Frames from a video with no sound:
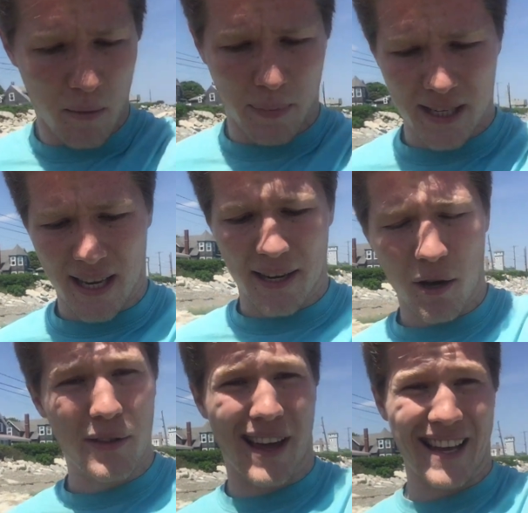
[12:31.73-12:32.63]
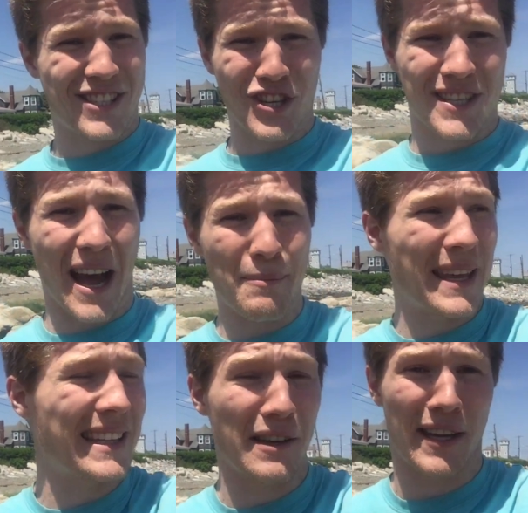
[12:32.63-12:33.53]
Because I know that it's just not
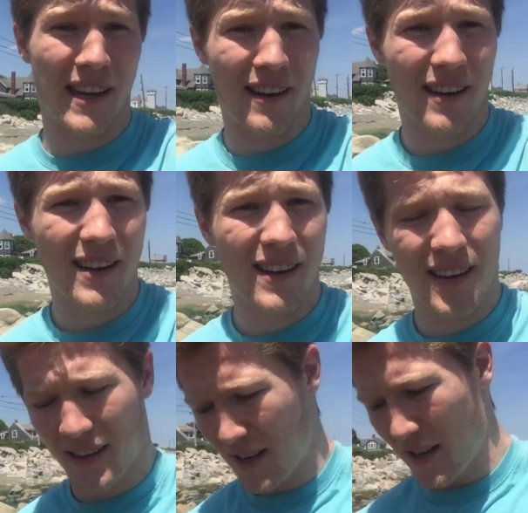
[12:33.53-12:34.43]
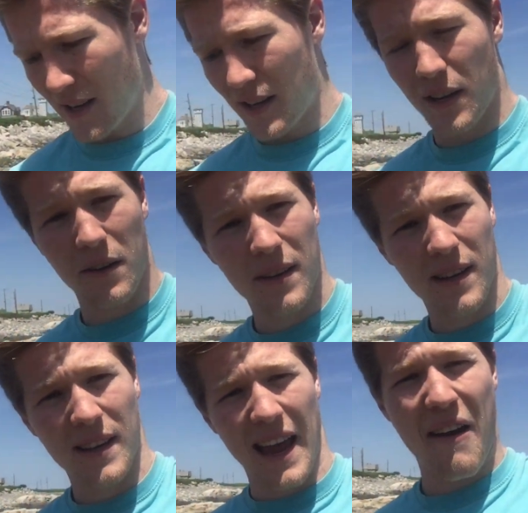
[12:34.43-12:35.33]
me living here. You know,
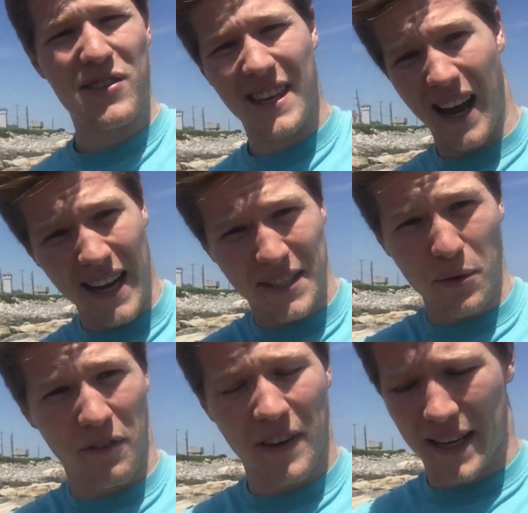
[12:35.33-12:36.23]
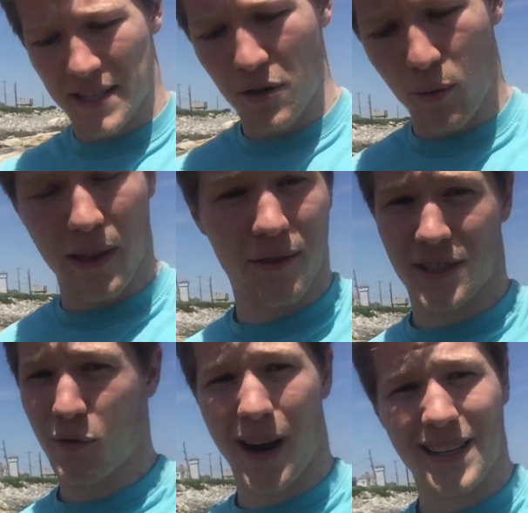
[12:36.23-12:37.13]
everything I do affects you, whether
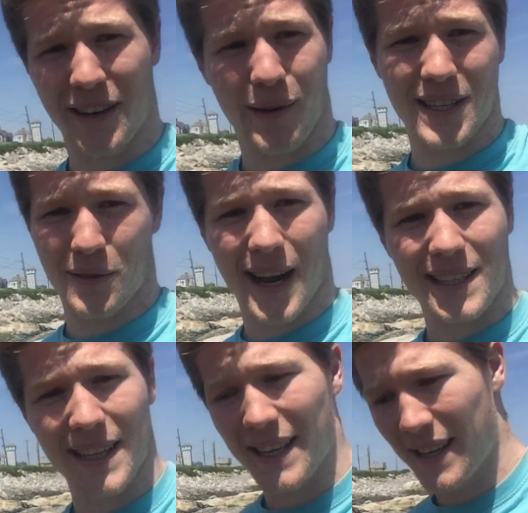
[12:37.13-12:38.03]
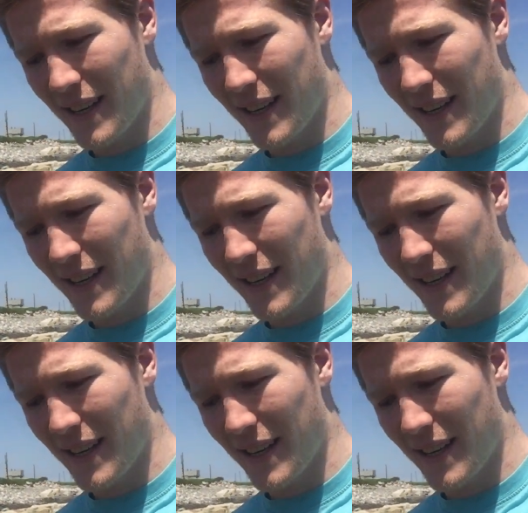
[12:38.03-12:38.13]
it's directly or indirectly,